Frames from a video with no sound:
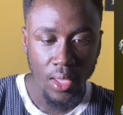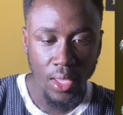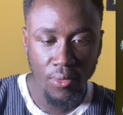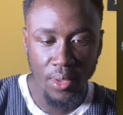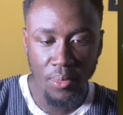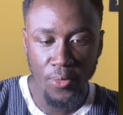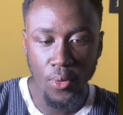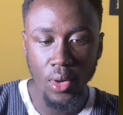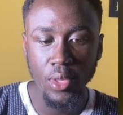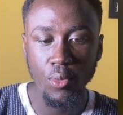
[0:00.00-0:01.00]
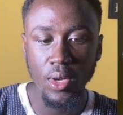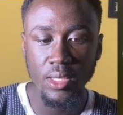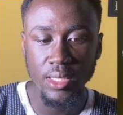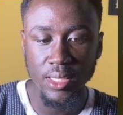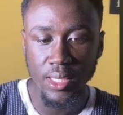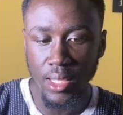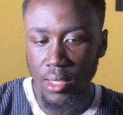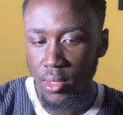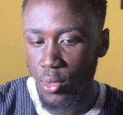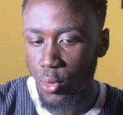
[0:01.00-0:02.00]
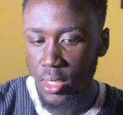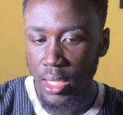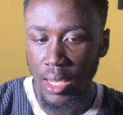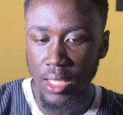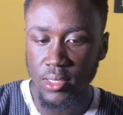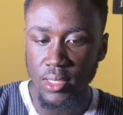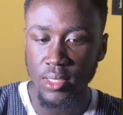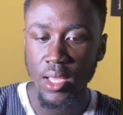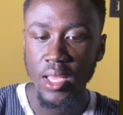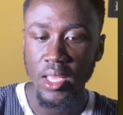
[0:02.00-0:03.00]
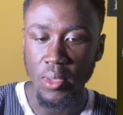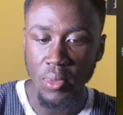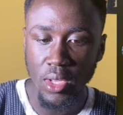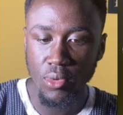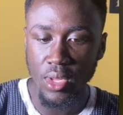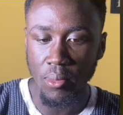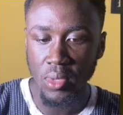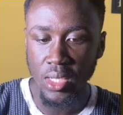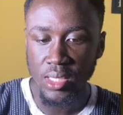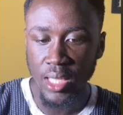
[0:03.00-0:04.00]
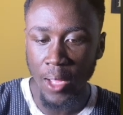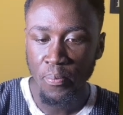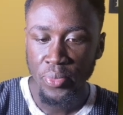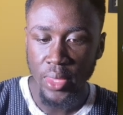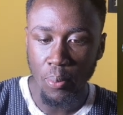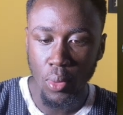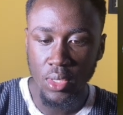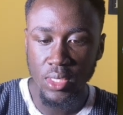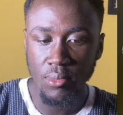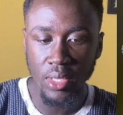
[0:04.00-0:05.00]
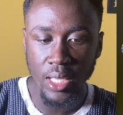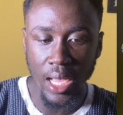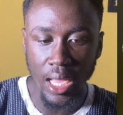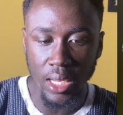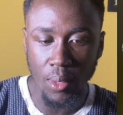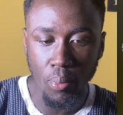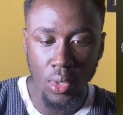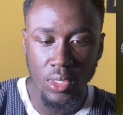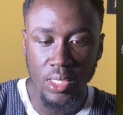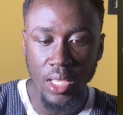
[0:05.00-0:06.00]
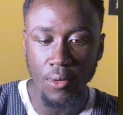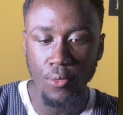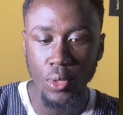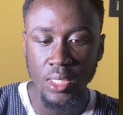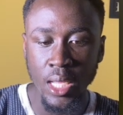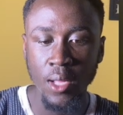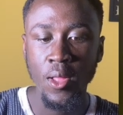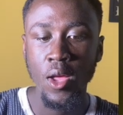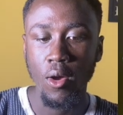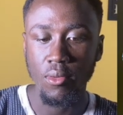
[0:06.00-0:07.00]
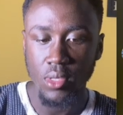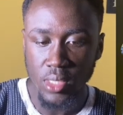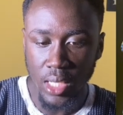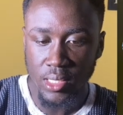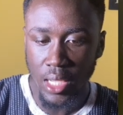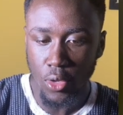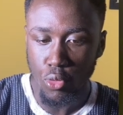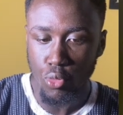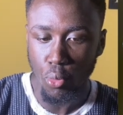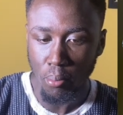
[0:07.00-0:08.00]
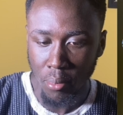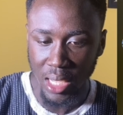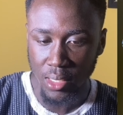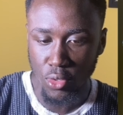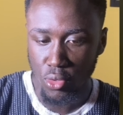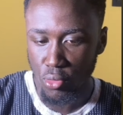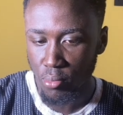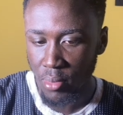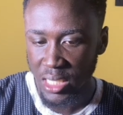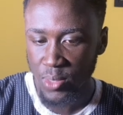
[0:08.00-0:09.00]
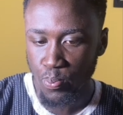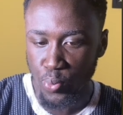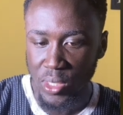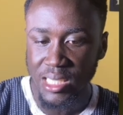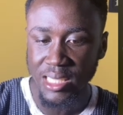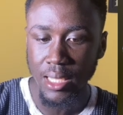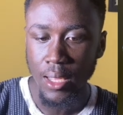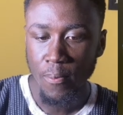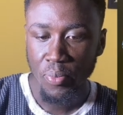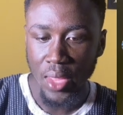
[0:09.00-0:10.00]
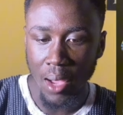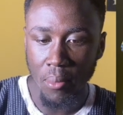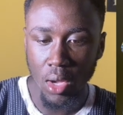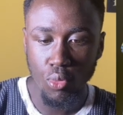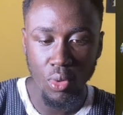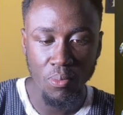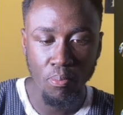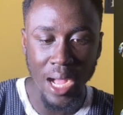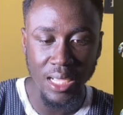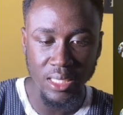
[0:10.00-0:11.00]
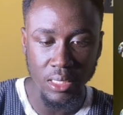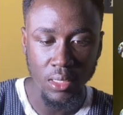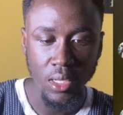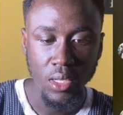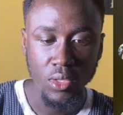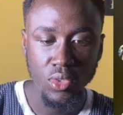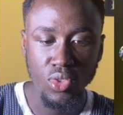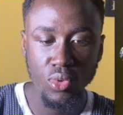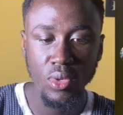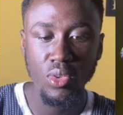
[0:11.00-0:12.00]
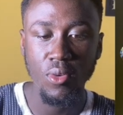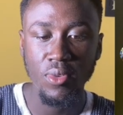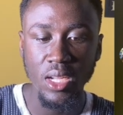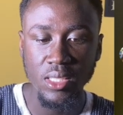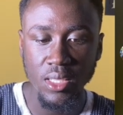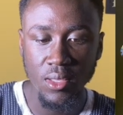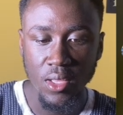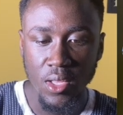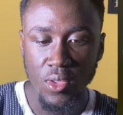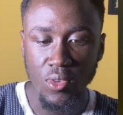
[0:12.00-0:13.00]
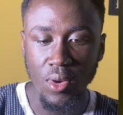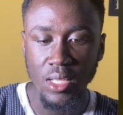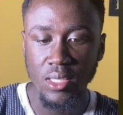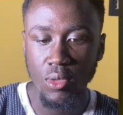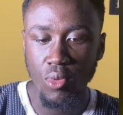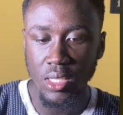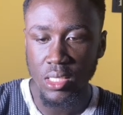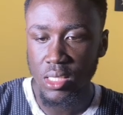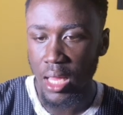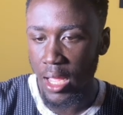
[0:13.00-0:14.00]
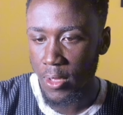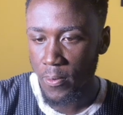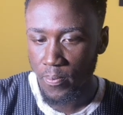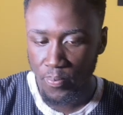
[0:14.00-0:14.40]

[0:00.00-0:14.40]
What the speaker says: even before he won the elections. He made you the minister, the policy maker, and the policy enforcer of the sector you much preached about with passion. During your vetting, you answered questions like